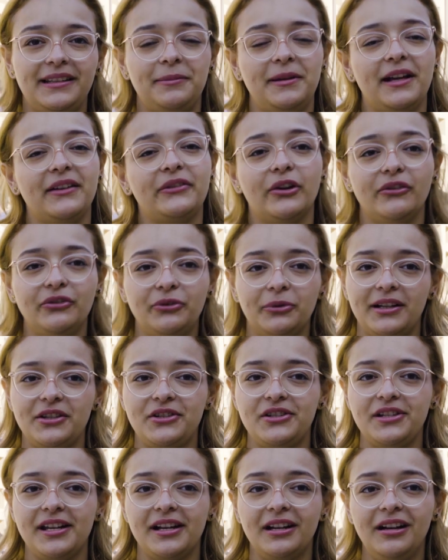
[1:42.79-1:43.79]
to be a software
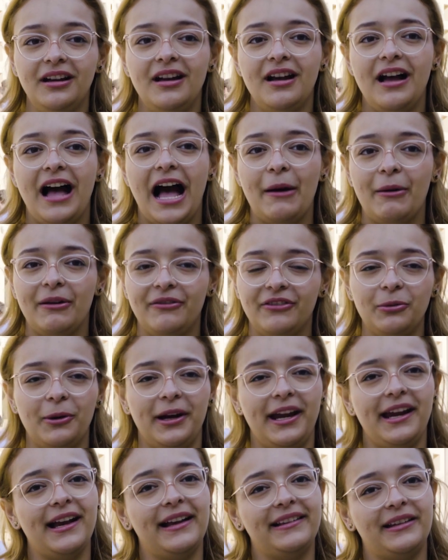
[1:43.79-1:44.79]
engineer. However,
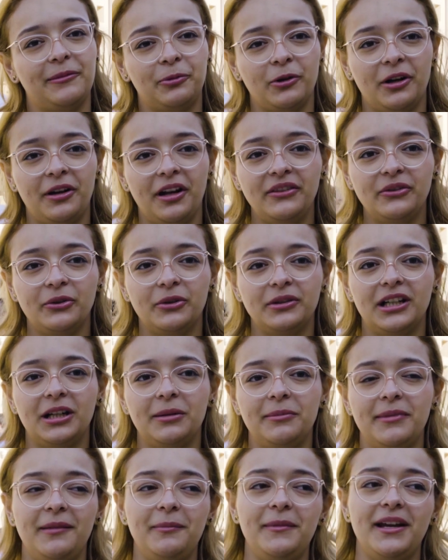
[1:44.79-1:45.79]
working as a product owner
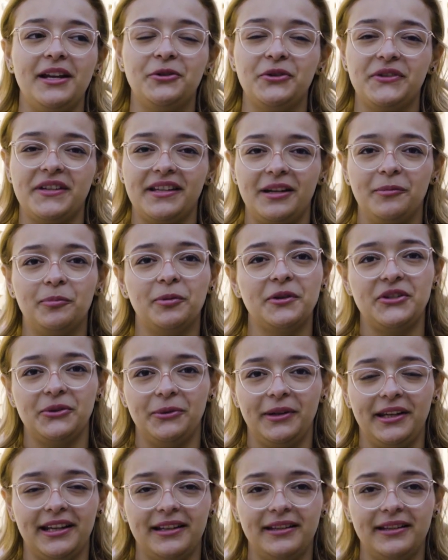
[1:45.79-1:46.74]
made me interested in pursuing